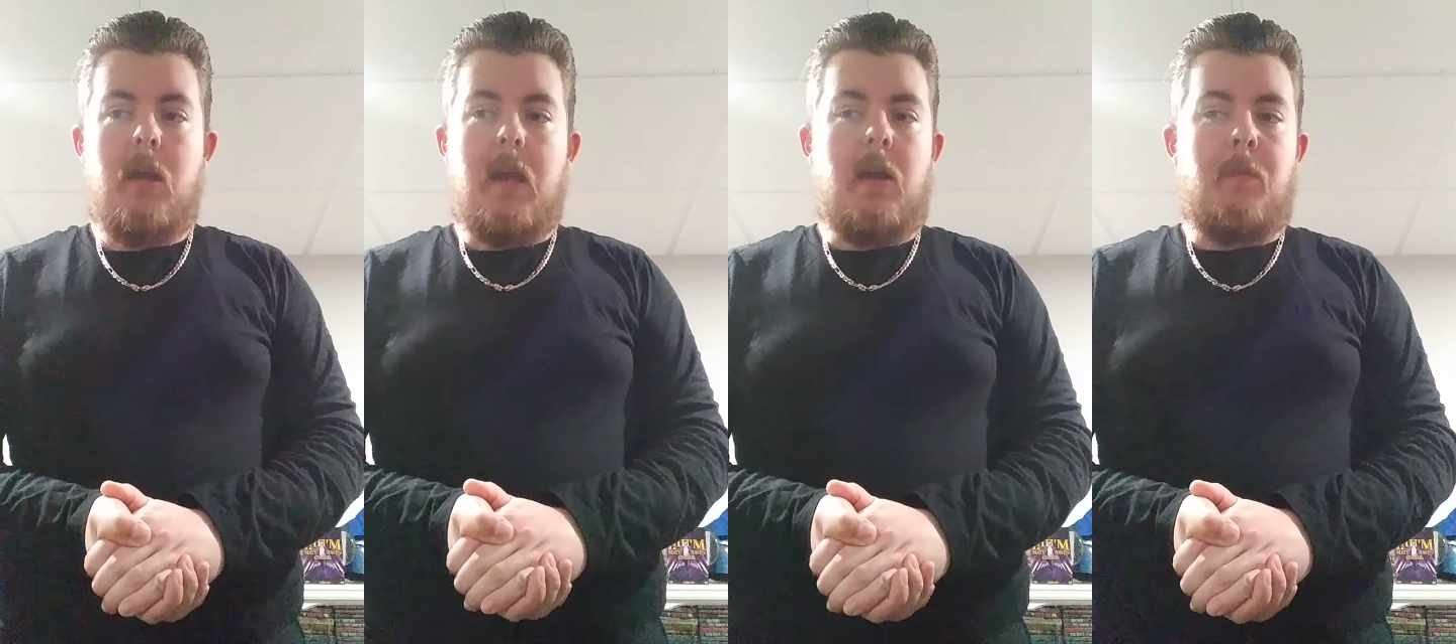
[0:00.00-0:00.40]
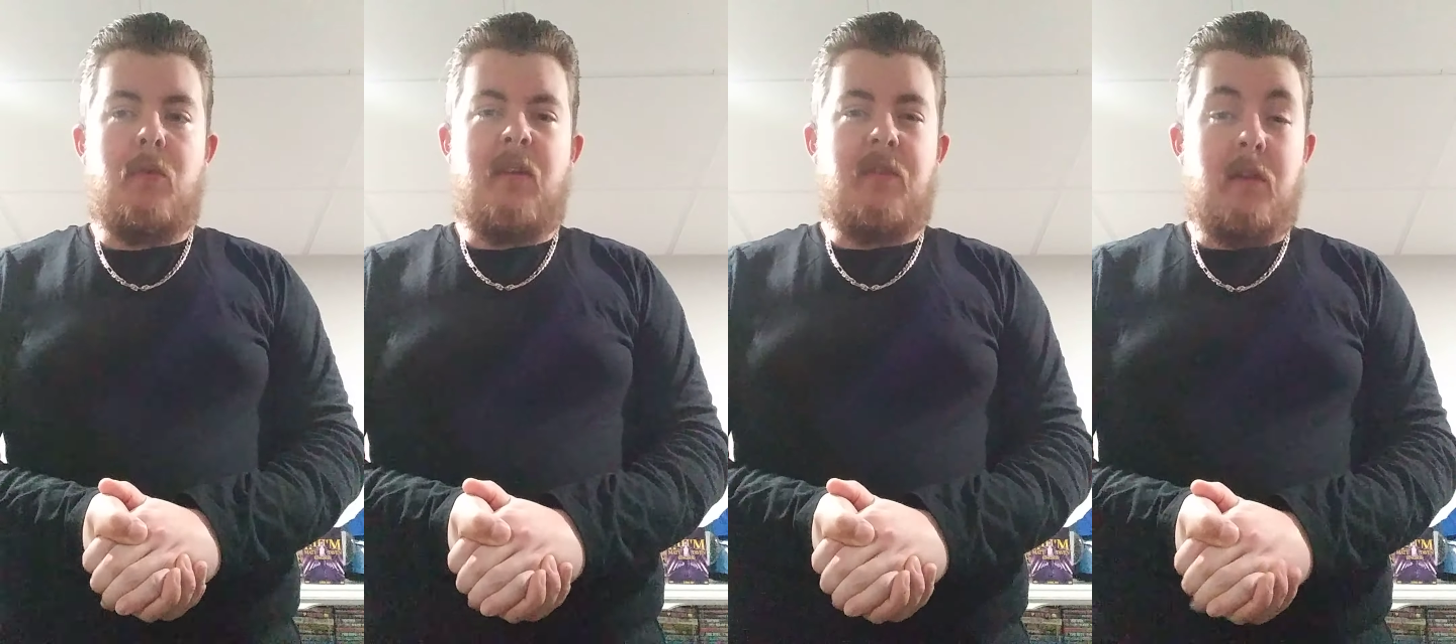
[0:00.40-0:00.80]
Had a
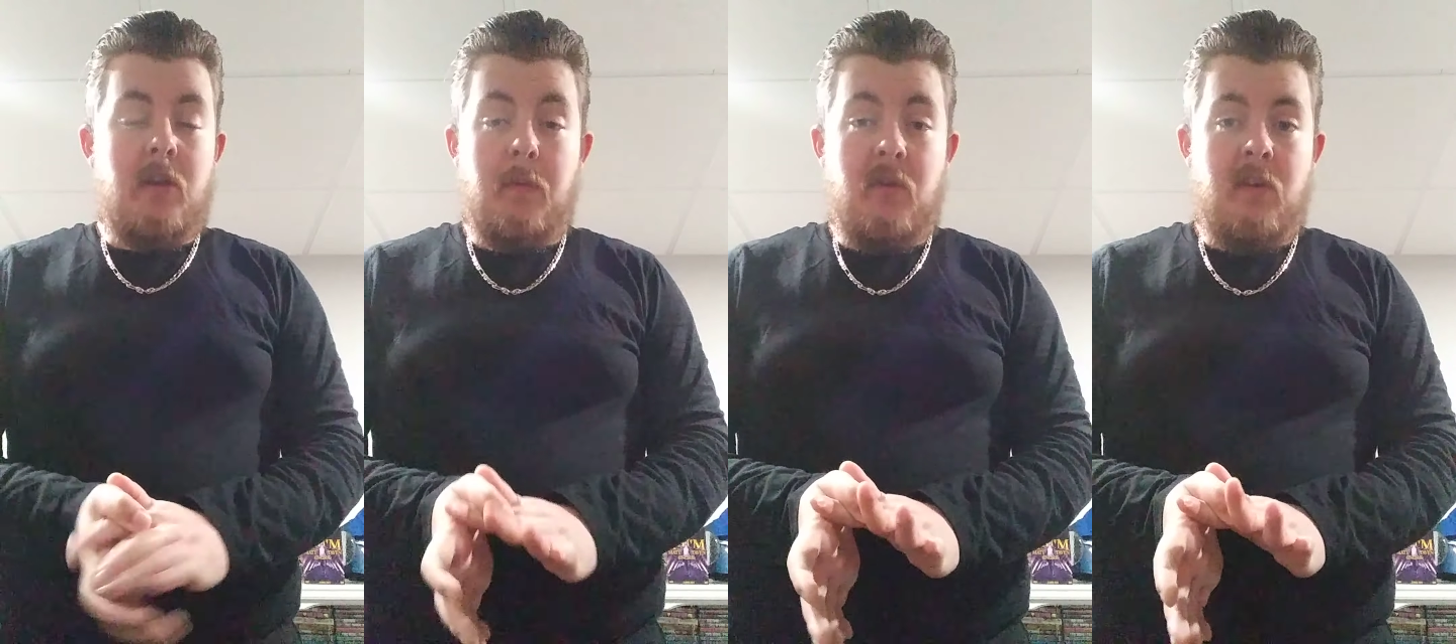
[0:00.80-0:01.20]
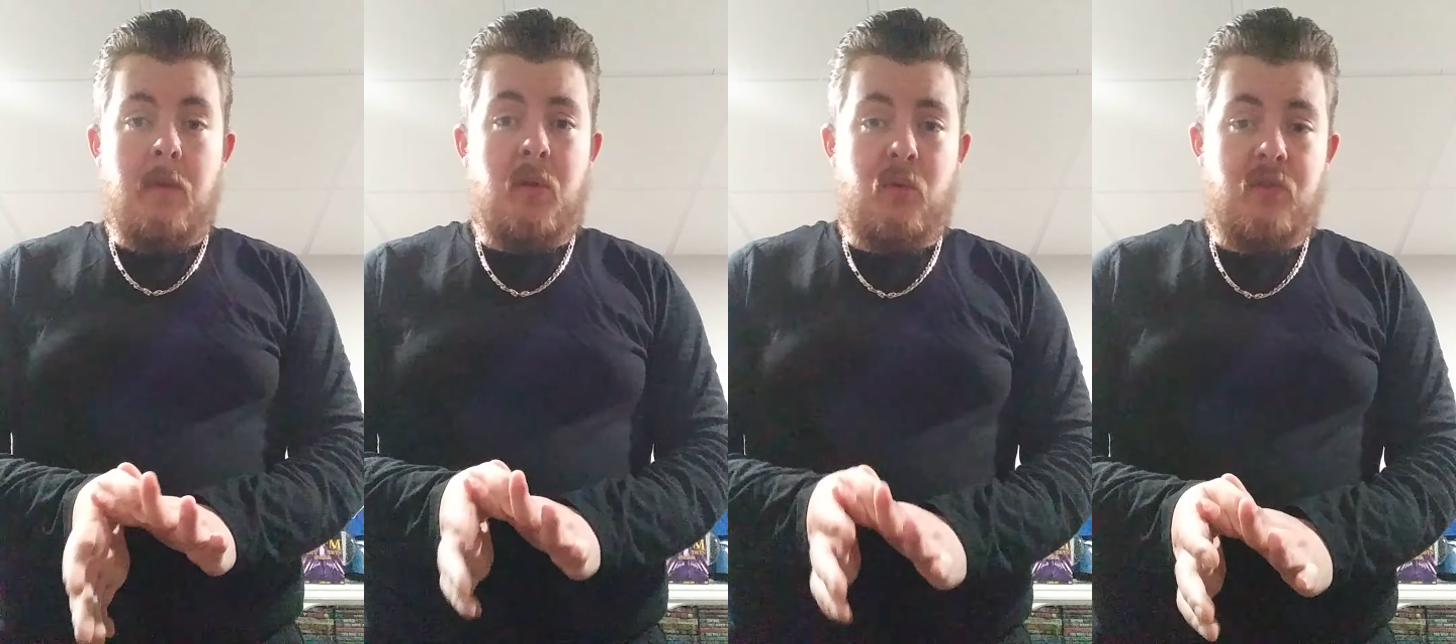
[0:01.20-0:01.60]
brief
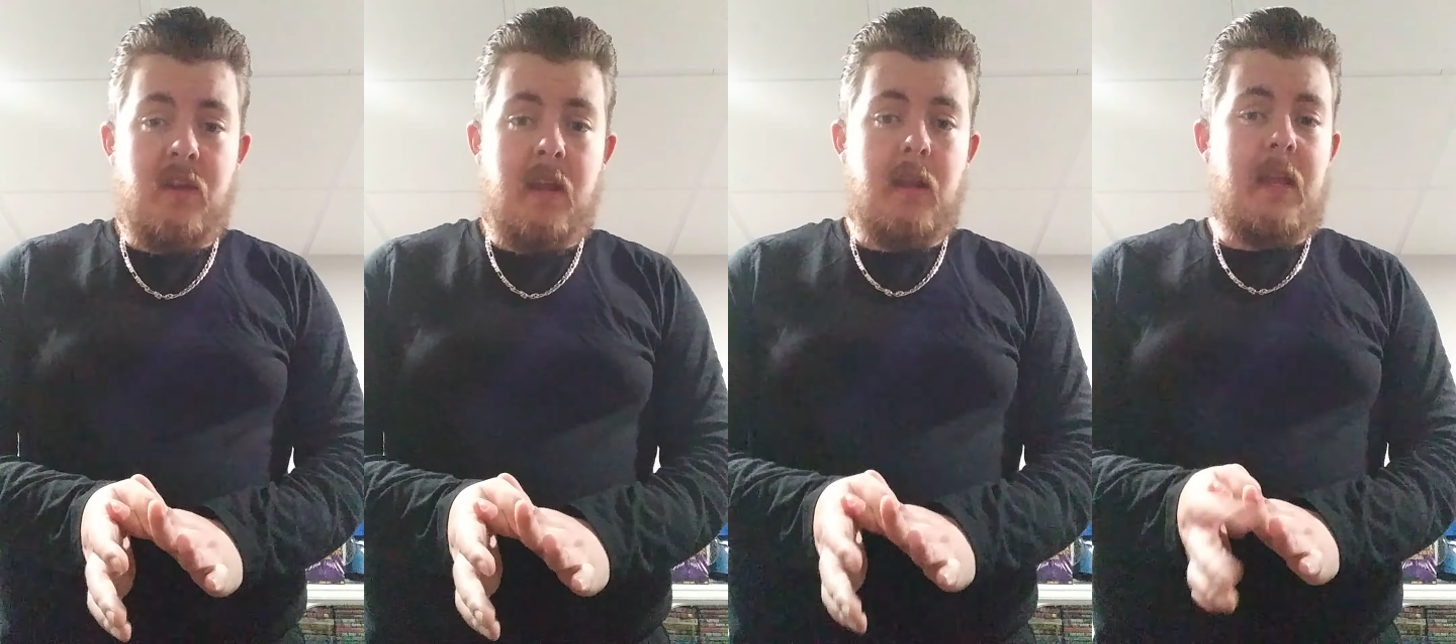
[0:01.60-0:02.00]
WCW stint,